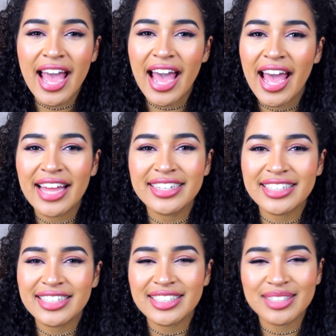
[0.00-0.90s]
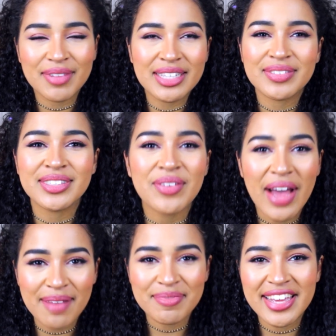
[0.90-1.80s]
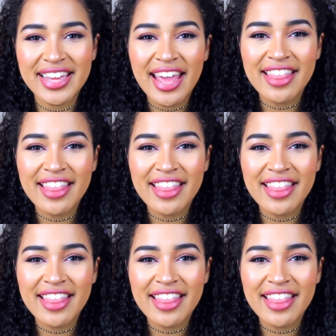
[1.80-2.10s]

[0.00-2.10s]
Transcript: and it just makes me so happy